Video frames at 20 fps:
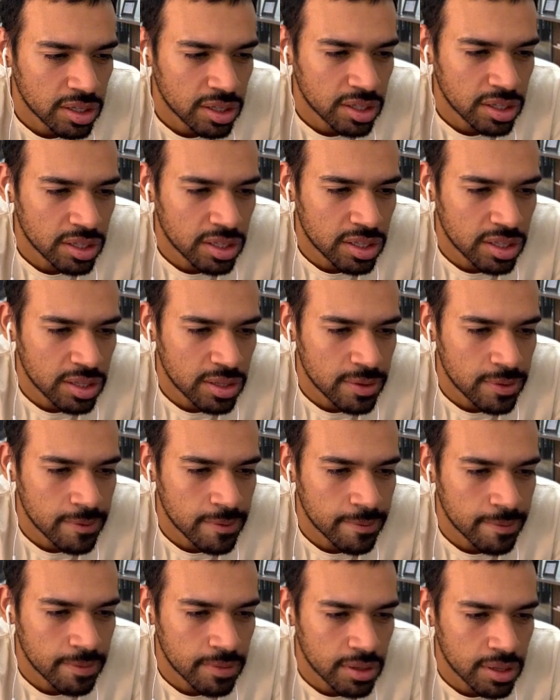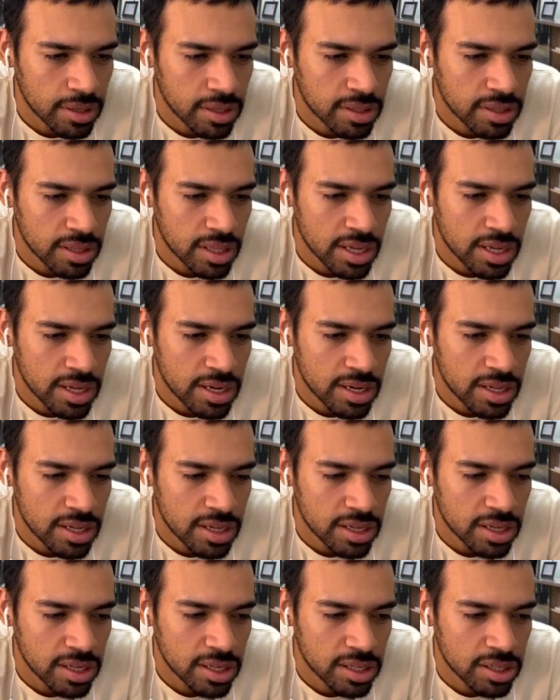in
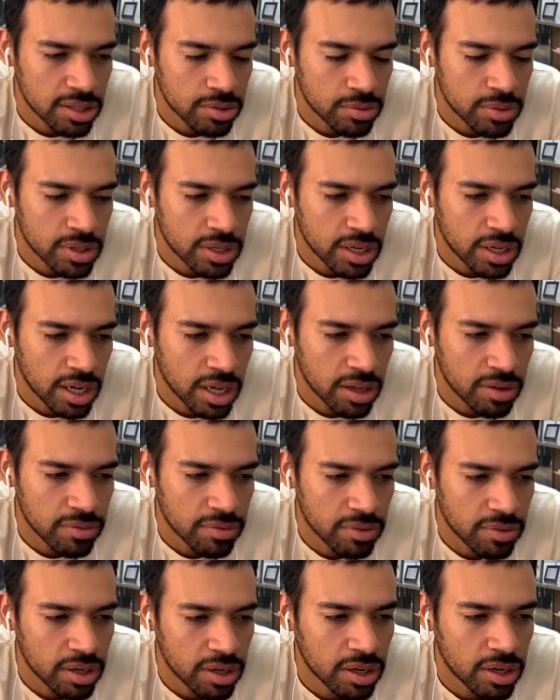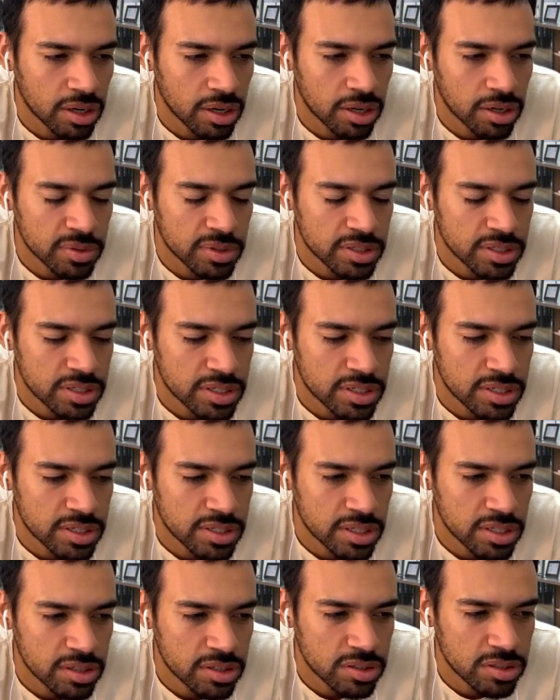daily, and we have our
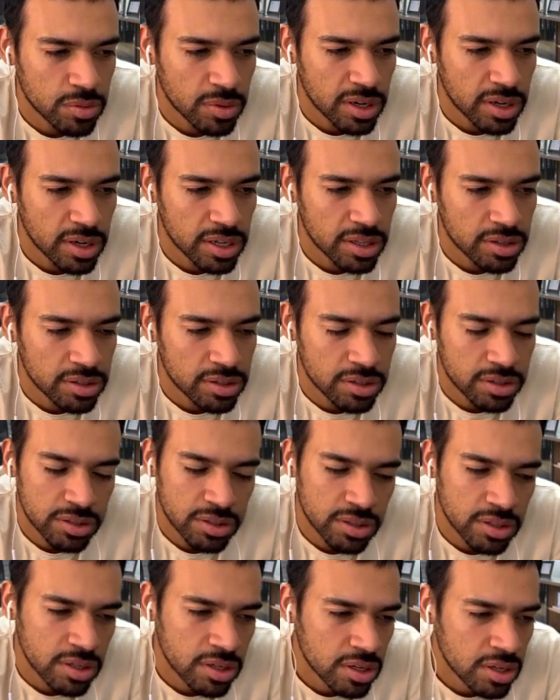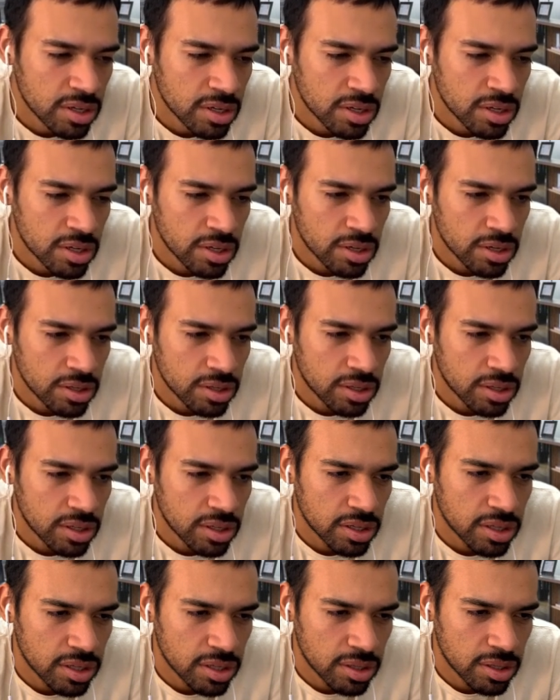resistance right here.
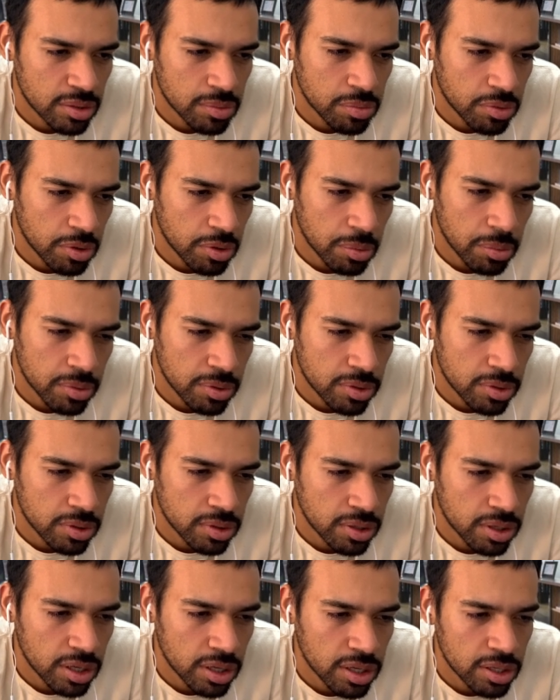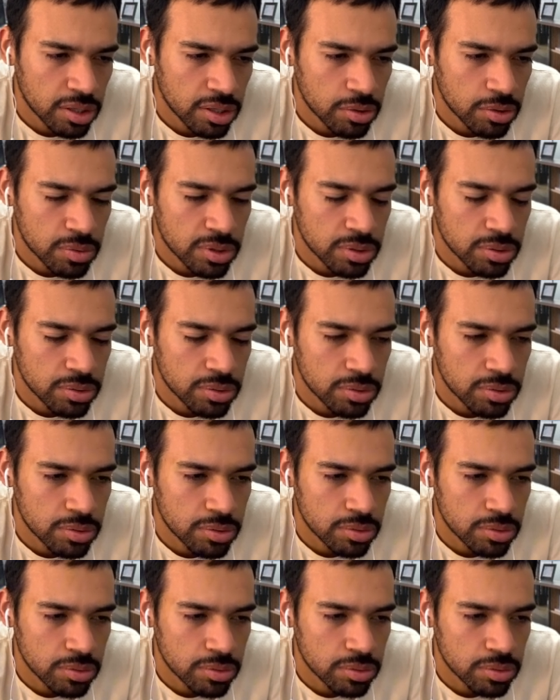And probably I
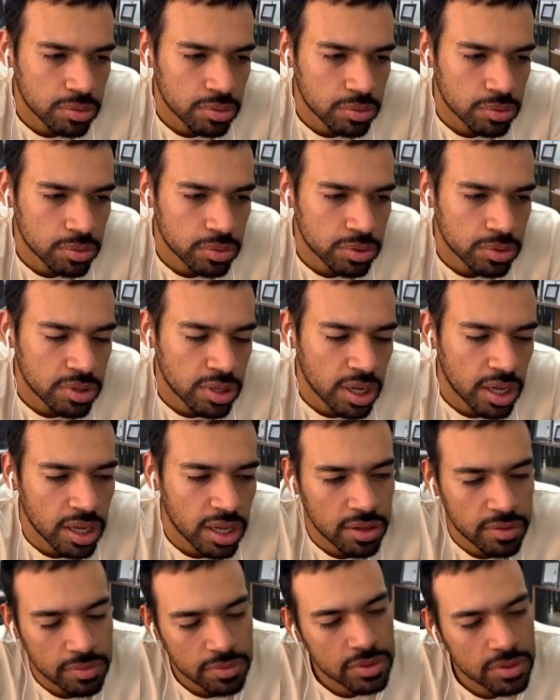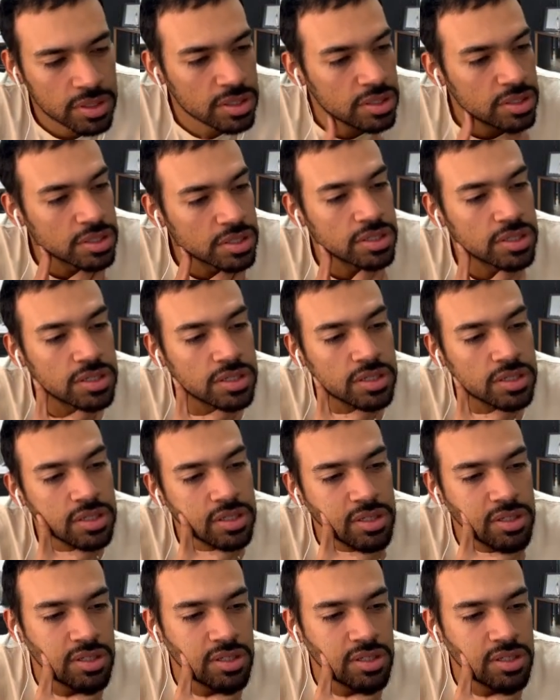would have this